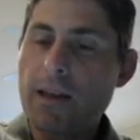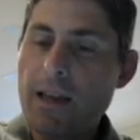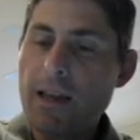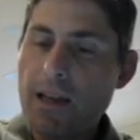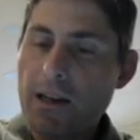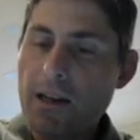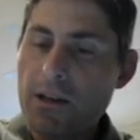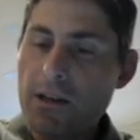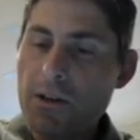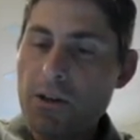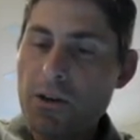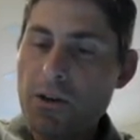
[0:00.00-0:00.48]

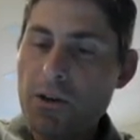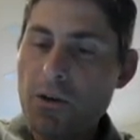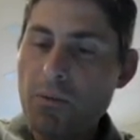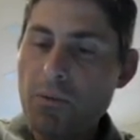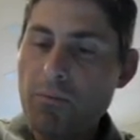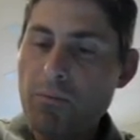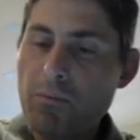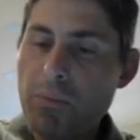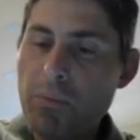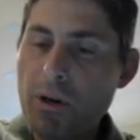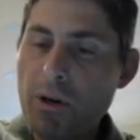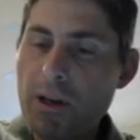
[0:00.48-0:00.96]
a little
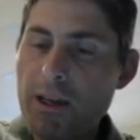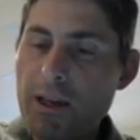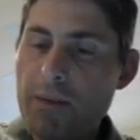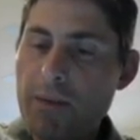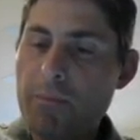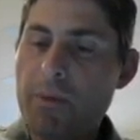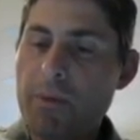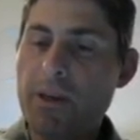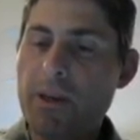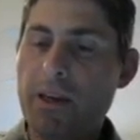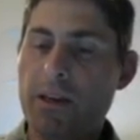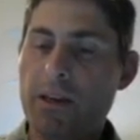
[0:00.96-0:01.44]

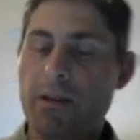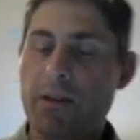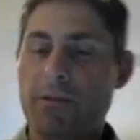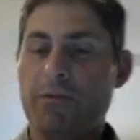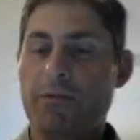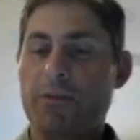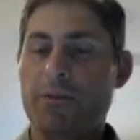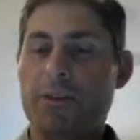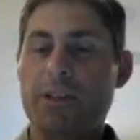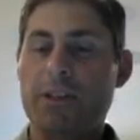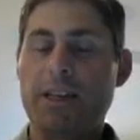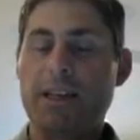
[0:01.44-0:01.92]
blip here
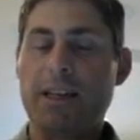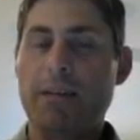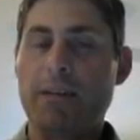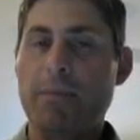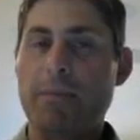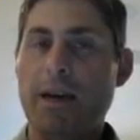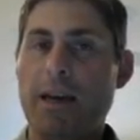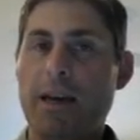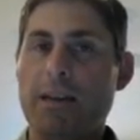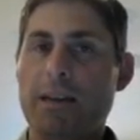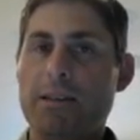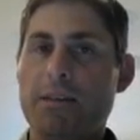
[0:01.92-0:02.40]
for
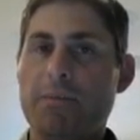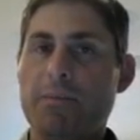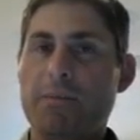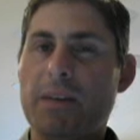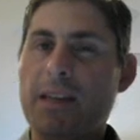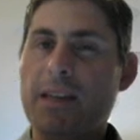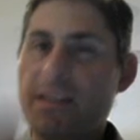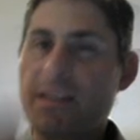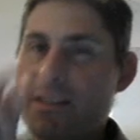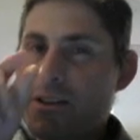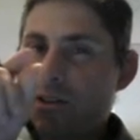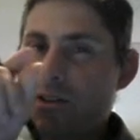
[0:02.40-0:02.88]
TMS
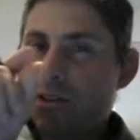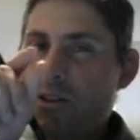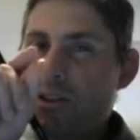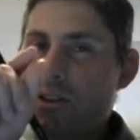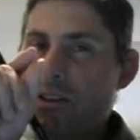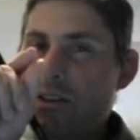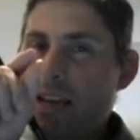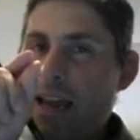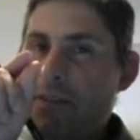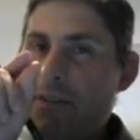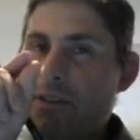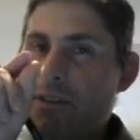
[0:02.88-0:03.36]
because you
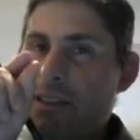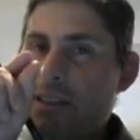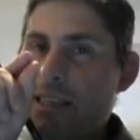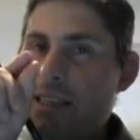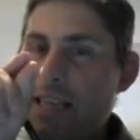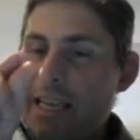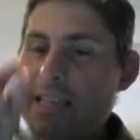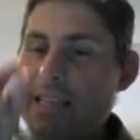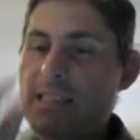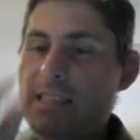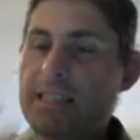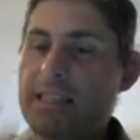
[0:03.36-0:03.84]
just have a
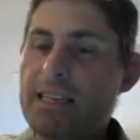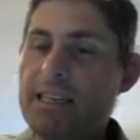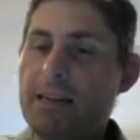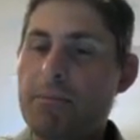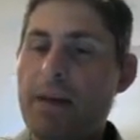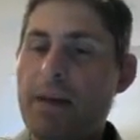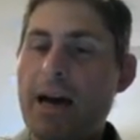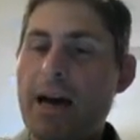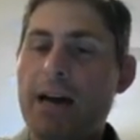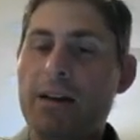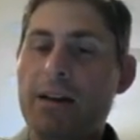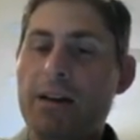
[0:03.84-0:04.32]
teensy
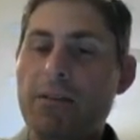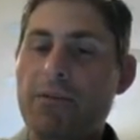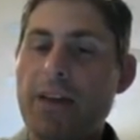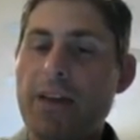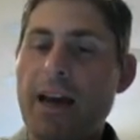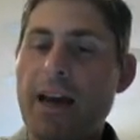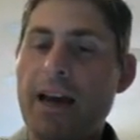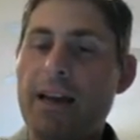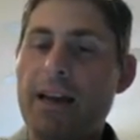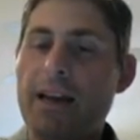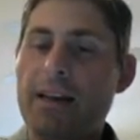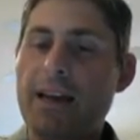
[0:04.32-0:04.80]
amount of
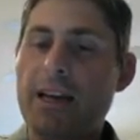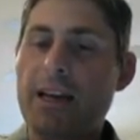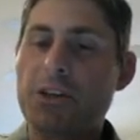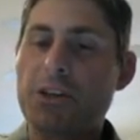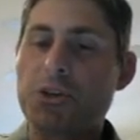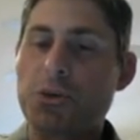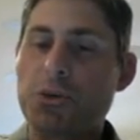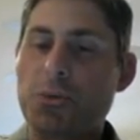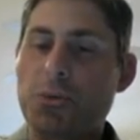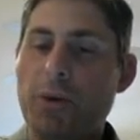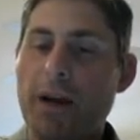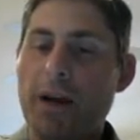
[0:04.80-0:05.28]
that
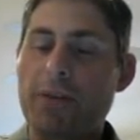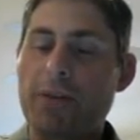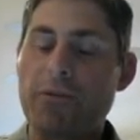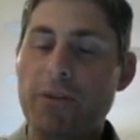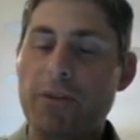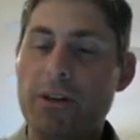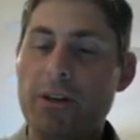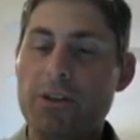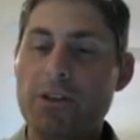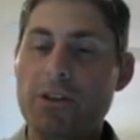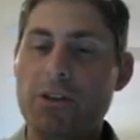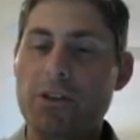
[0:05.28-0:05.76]
as your
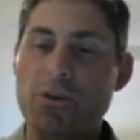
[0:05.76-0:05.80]
reference.